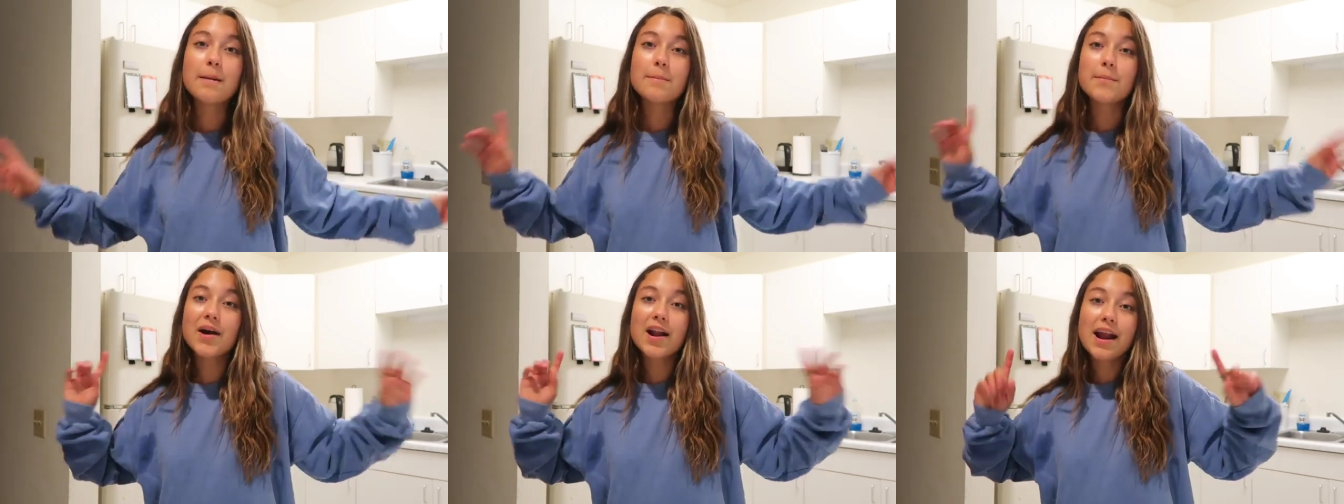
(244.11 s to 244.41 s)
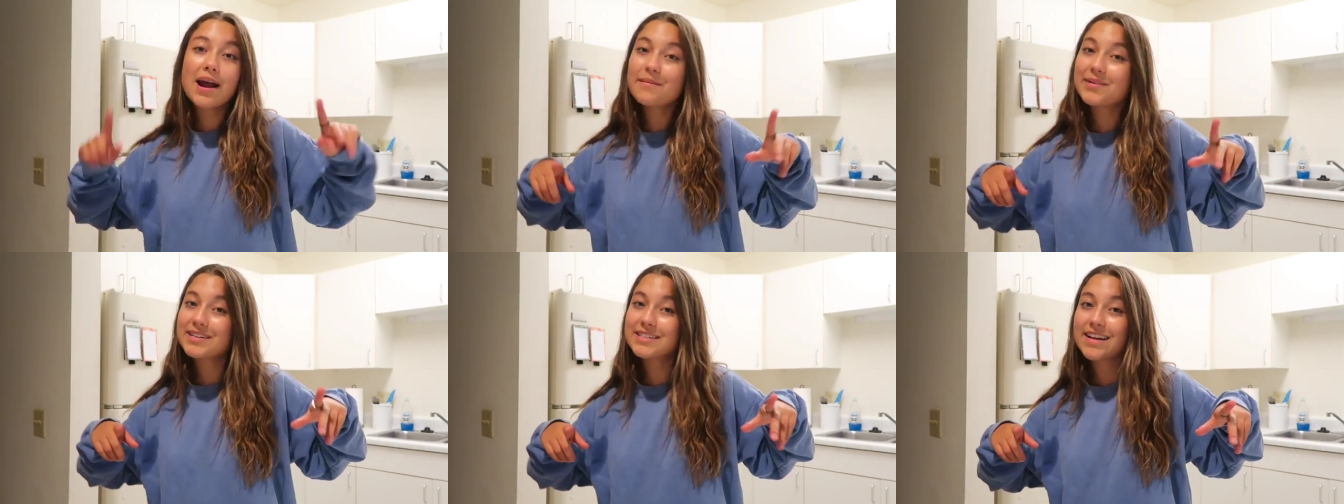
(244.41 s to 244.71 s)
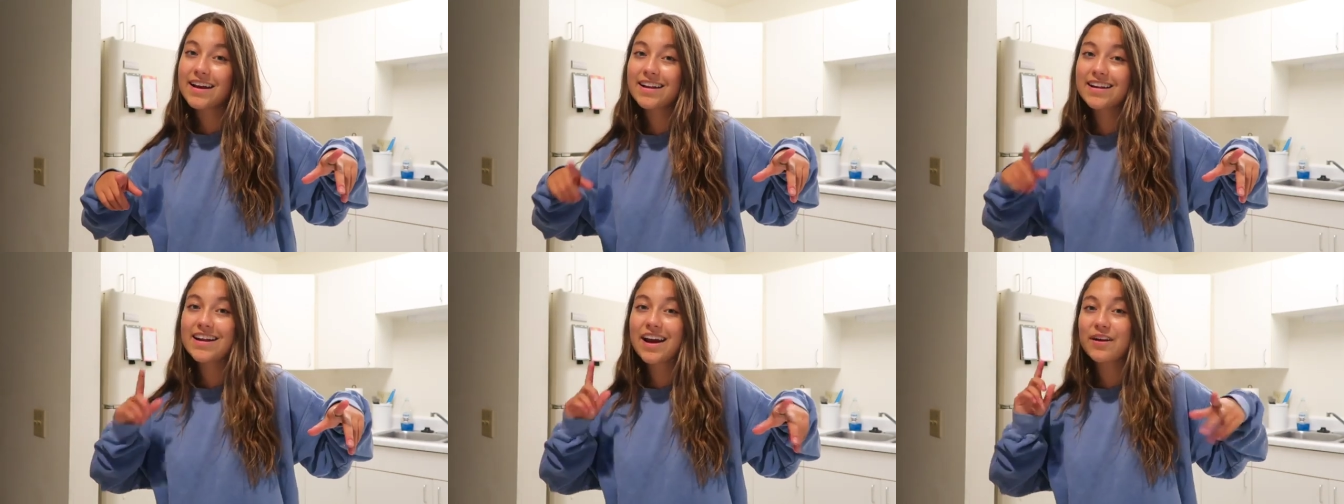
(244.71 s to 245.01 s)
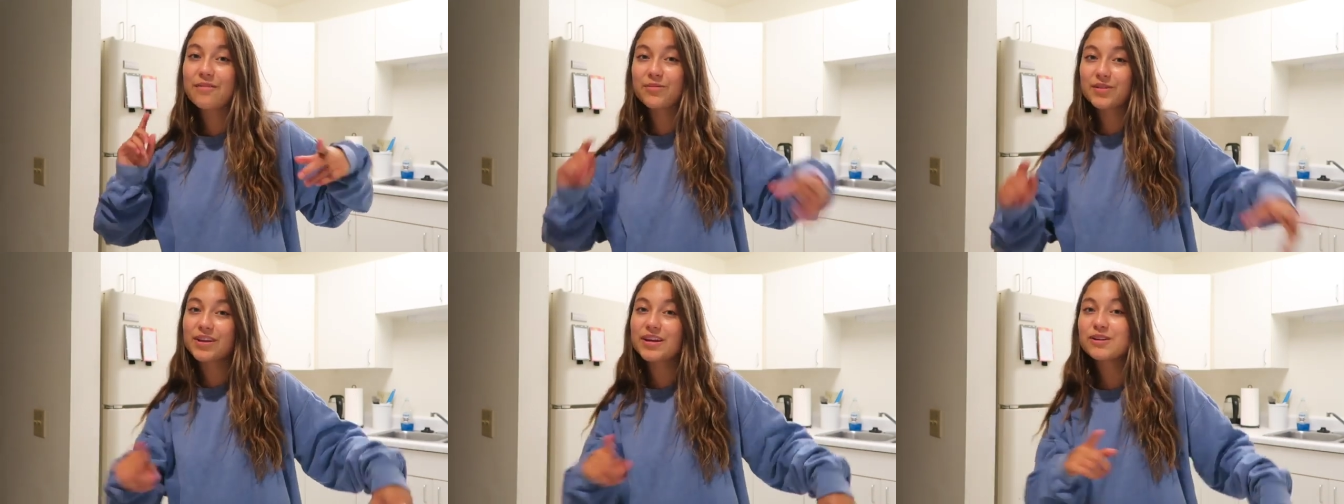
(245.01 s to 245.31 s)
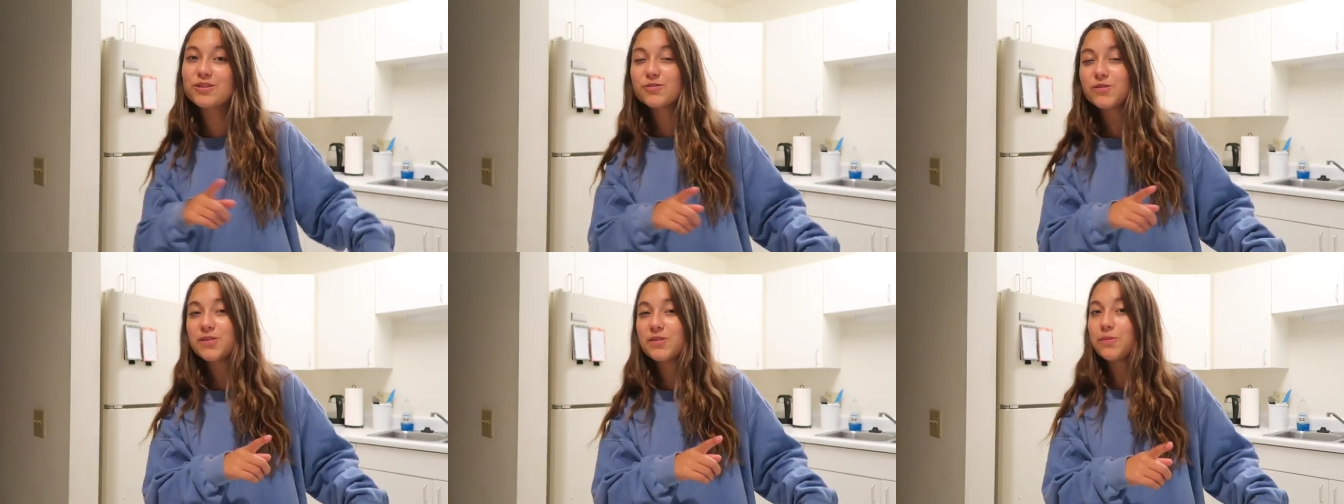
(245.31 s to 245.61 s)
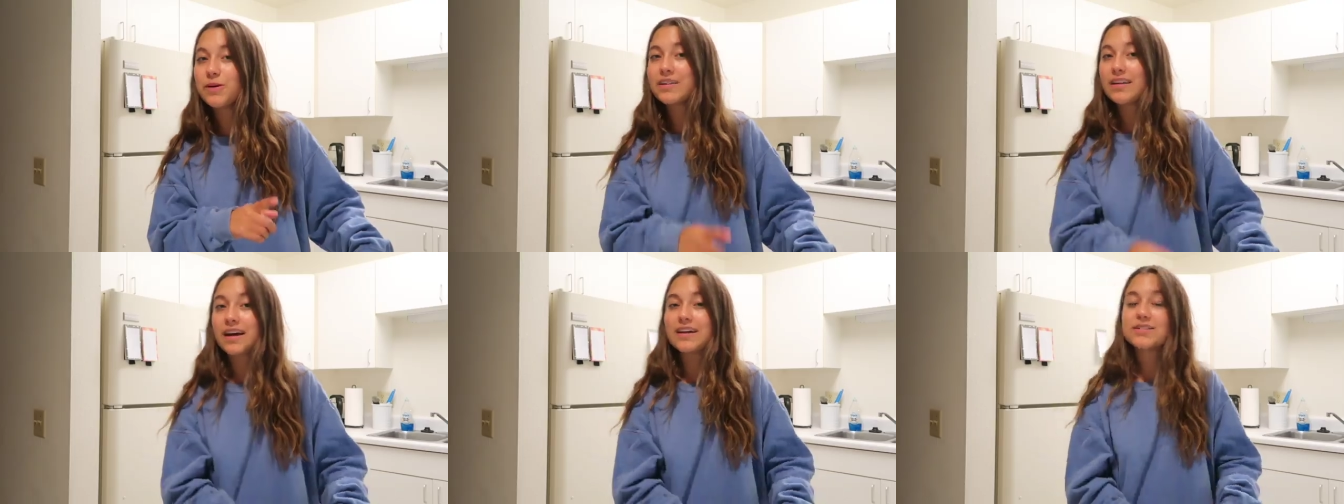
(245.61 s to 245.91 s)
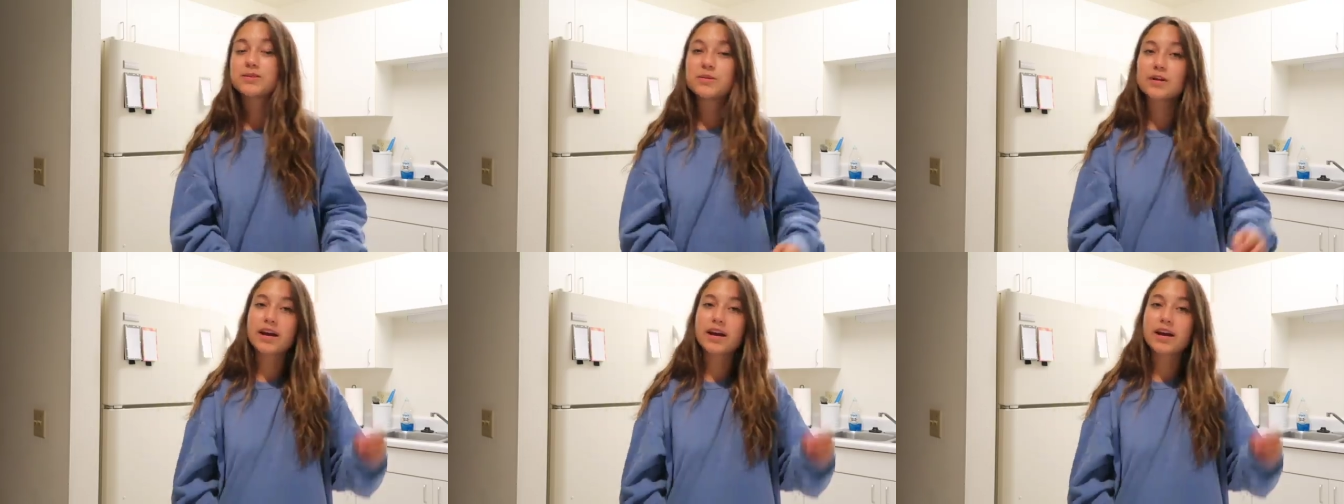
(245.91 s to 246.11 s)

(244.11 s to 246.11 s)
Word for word: but I'm excited. I really enjoyed the one last